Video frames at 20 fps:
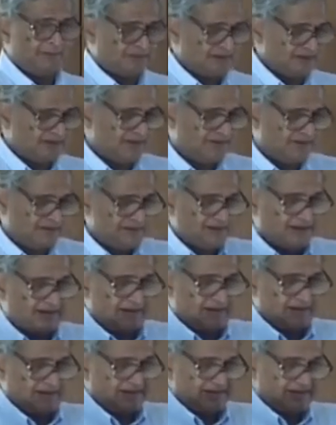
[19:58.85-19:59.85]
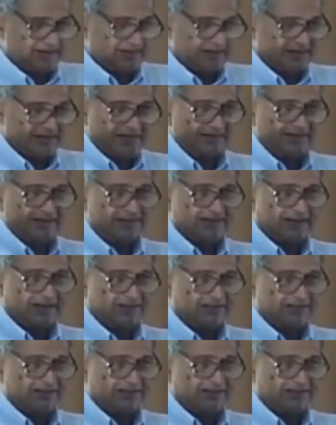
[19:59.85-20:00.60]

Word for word: because if I can tilt in this